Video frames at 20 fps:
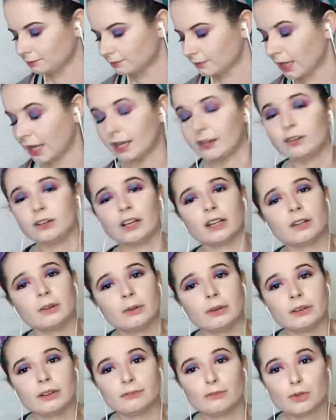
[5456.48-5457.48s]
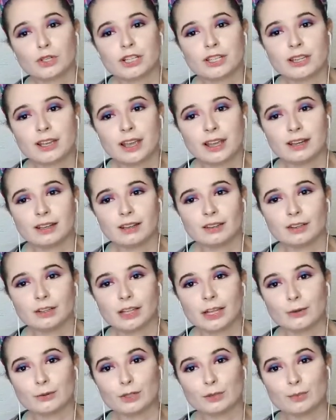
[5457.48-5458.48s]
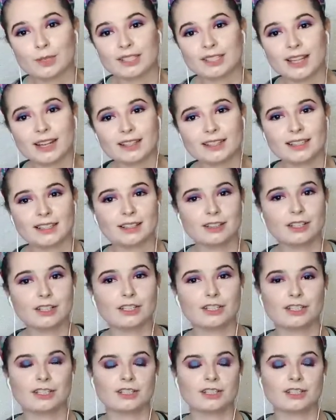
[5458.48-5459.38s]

I do not know, unfortunately, any other language besides English.